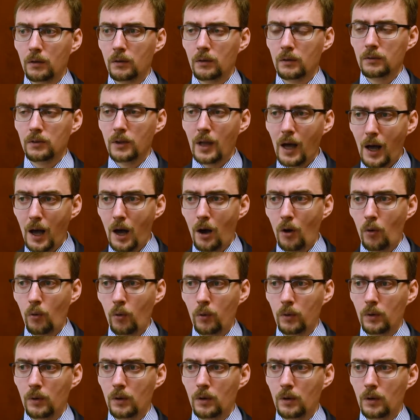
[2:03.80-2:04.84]

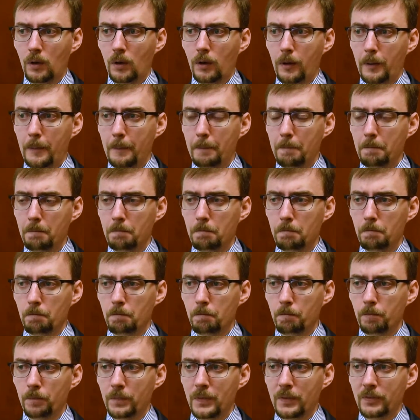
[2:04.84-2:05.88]
now
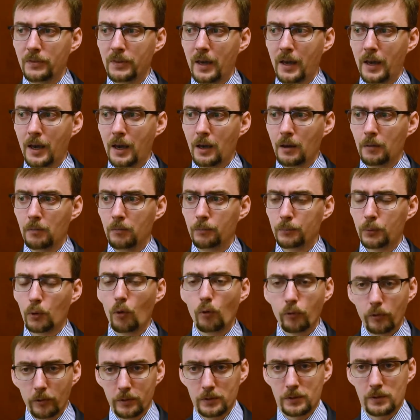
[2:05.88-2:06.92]
the
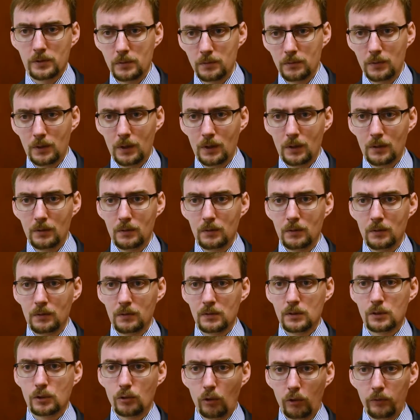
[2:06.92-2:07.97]
progress in
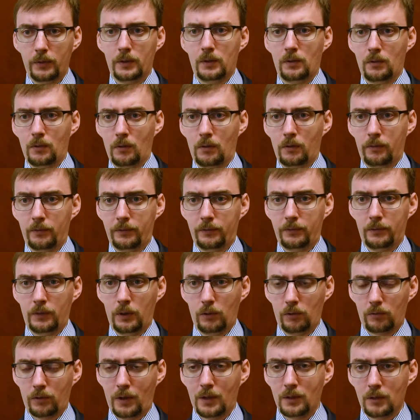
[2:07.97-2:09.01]
solving of the
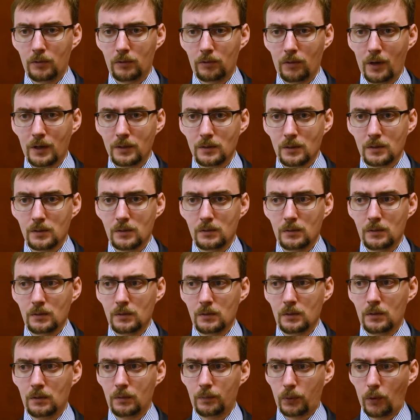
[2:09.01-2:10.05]
Ukrainian crisis,
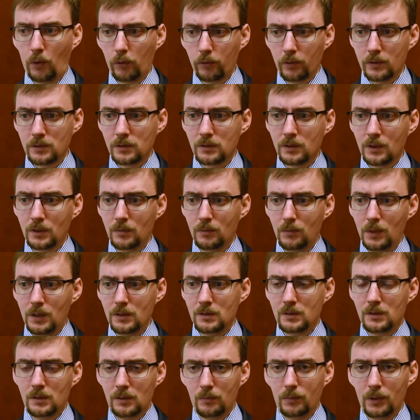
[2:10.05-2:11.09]
progress in
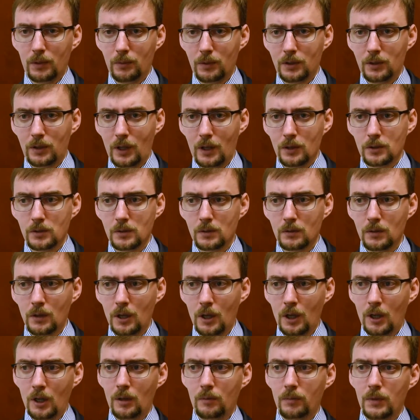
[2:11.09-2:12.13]
Minsk implementation,
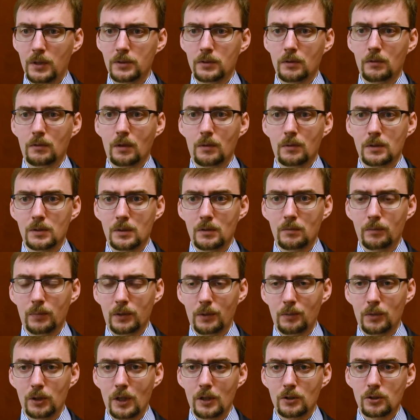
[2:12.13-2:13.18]
Minsk agreements
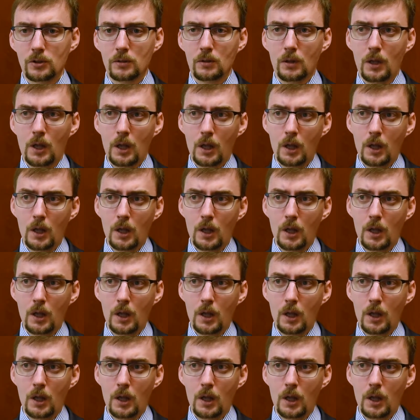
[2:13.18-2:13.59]
implementation,